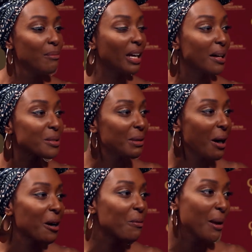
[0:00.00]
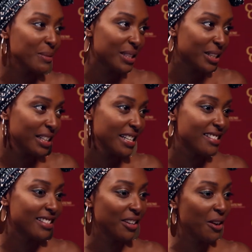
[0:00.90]
because we are a web
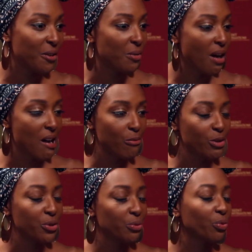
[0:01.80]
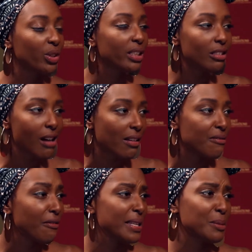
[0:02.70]
series, we do really well
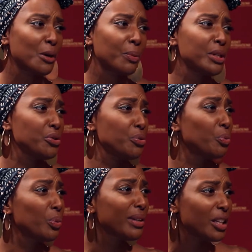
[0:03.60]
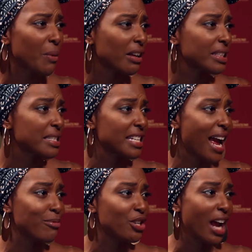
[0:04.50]
on Facebook. We do really well on
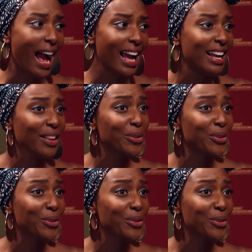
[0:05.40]
Snapchat.